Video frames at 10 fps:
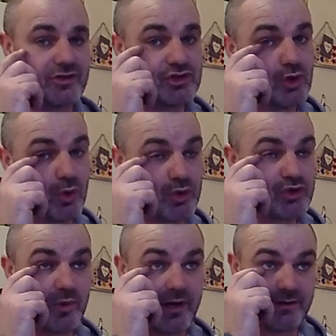of the
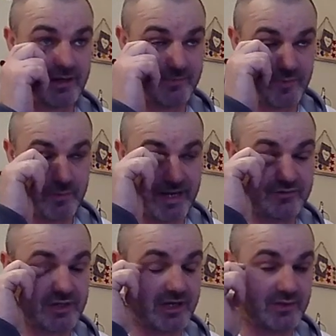torch where the
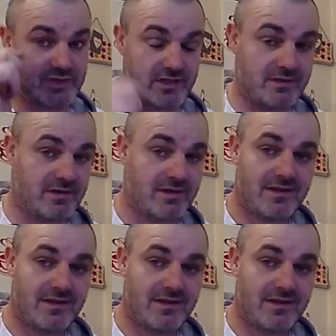battery goes in